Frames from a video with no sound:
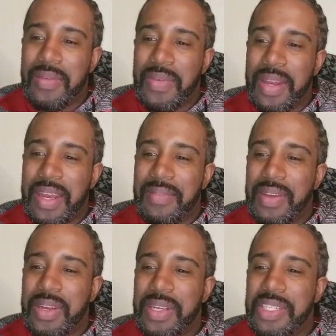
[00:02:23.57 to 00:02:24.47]

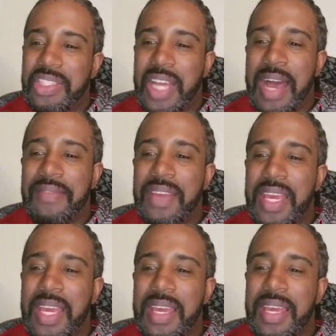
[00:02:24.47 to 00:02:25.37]
whatever,
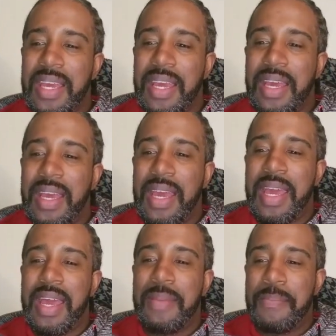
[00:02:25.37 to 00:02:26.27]
Javi,
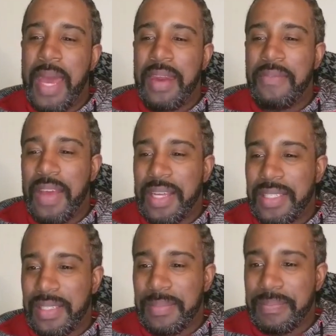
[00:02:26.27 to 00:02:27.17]
and
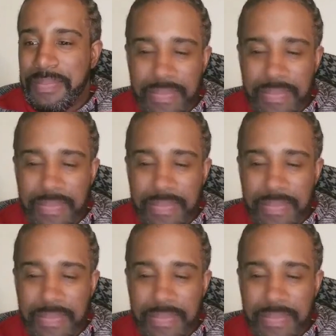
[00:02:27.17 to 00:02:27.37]
Manifest.